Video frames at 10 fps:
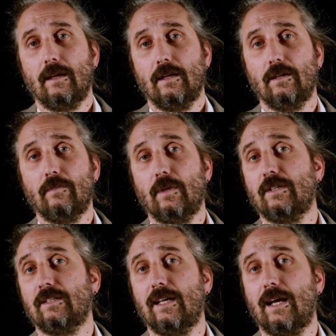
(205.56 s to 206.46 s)
The
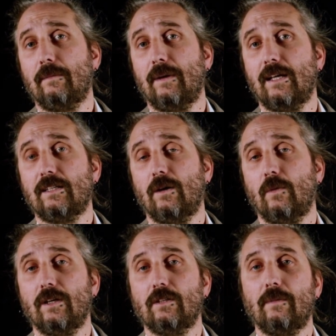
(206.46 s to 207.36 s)
first database I
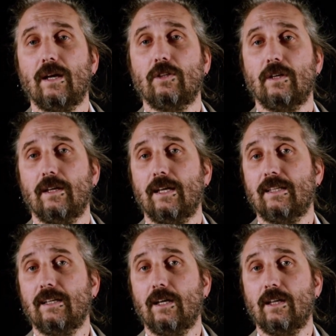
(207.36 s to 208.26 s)
want to mention
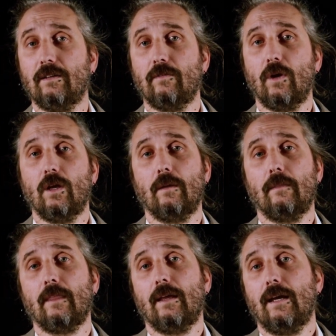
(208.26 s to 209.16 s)
is ClinVar.
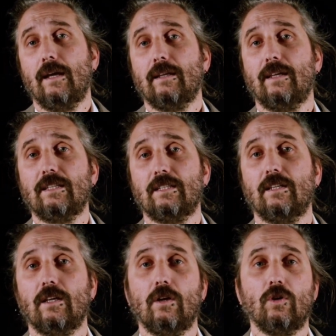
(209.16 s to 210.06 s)
This
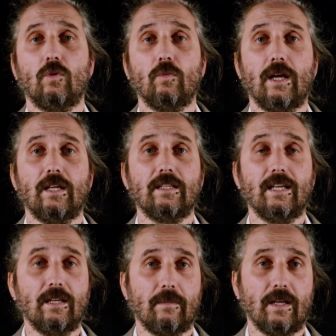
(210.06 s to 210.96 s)
is a curated
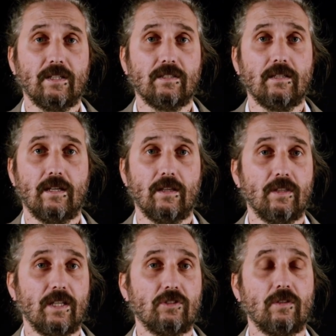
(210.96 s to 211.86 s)
database that
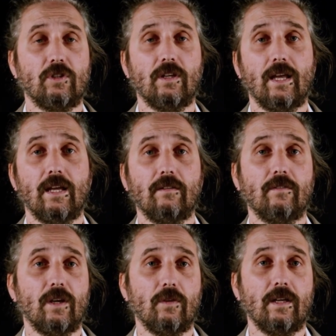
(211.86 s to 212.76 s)
links genetic
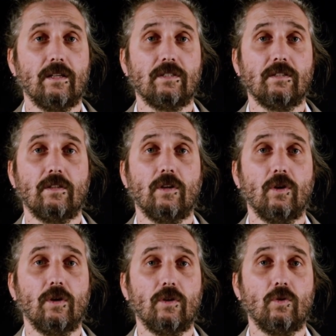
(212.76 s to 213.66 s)
variants to
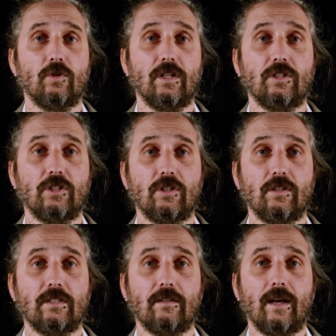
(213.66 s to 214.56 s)
clinical
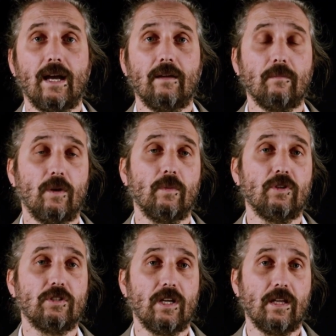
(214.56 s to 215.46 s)
conditions and
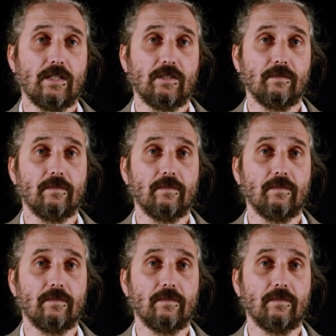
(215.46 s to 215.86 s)
published studies.